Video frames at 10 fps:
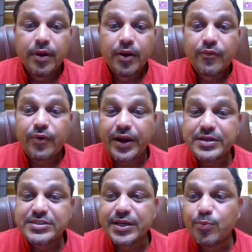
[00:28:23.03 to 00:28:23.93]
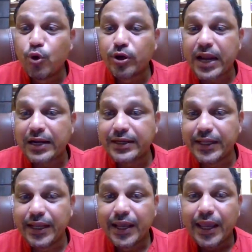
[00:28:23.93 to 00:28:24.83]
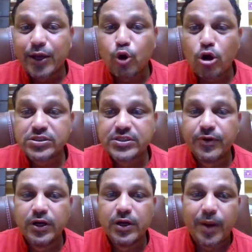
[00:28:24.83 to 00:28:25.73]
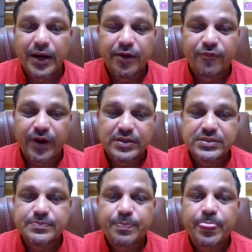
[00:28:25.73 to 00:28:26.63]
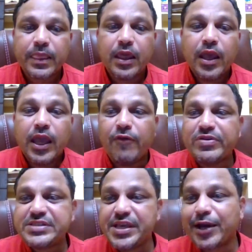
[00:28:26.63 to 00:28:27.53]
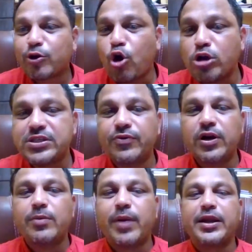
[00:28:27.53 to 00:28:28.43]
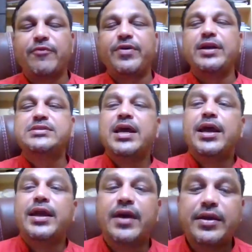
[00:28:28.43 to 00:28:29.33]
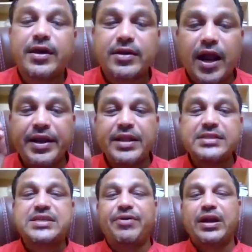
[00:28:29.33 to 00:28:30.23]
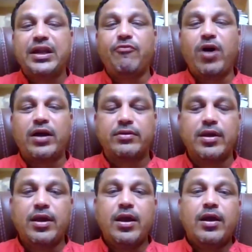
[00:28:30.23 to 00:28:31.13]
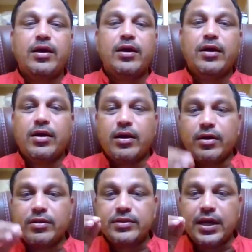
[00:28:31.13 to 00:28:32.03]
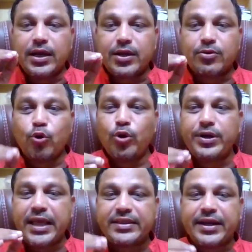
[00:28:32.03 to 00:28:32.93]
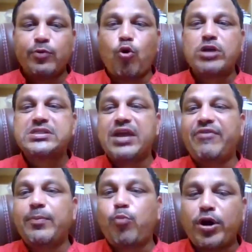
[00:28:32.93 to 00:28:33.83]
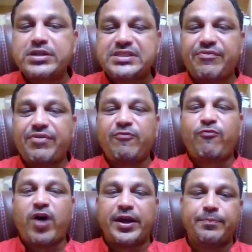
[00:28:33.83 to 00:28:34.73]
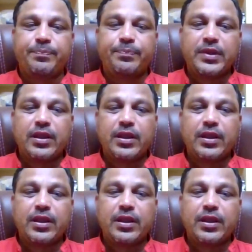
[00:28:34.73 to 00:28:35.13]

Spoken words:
the trends in mortality across the world, my dear friends. If we see across the world, my dear friends, in the year 1971, the crude death rate was 11.75.